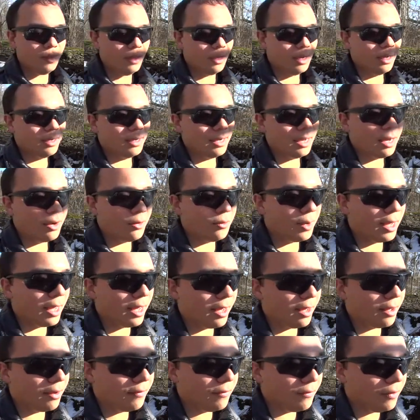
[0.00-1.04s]
And now we
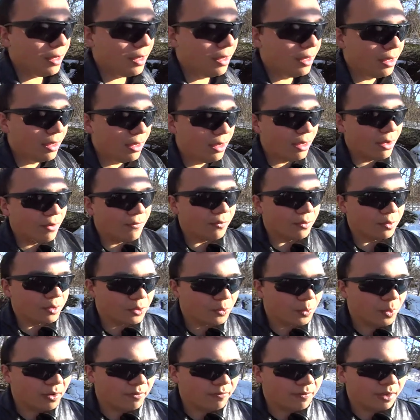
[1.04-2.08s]
have for
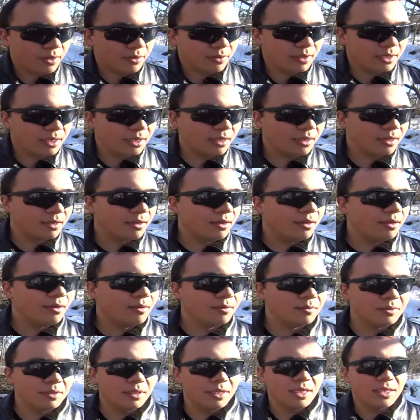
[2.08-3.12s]
$1,200.
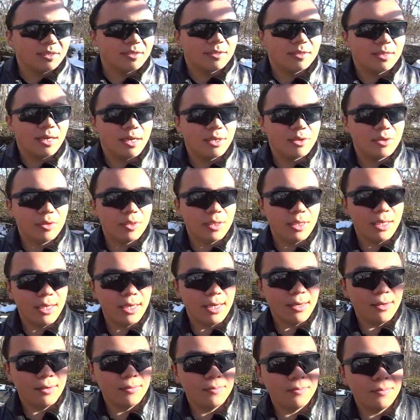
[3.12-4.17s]
This is actually
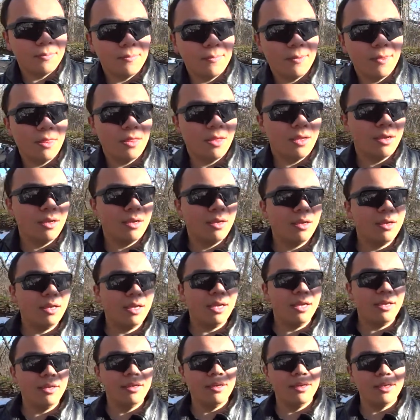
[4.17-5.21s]

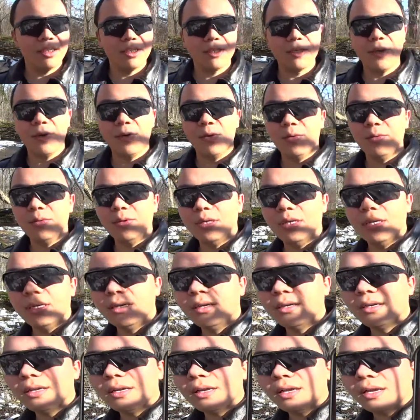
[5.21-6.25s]
in its own
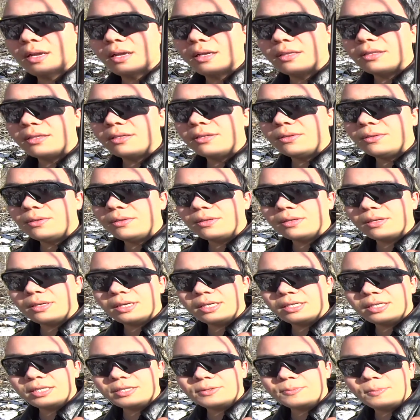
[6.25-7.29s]
little
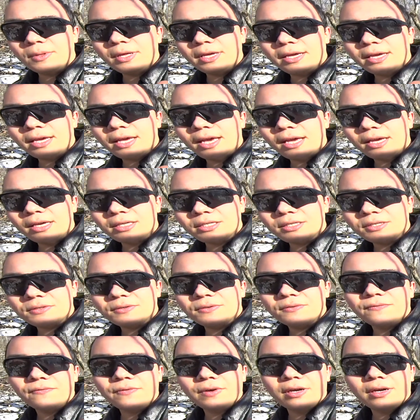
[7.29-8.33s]
display case.
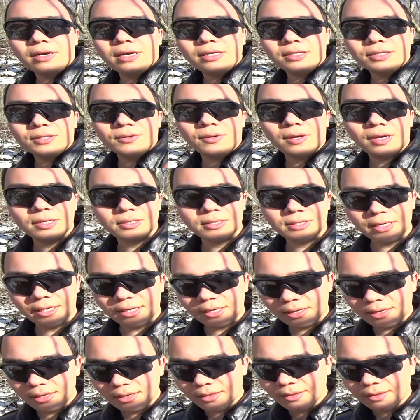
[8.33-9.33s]
Very interesting.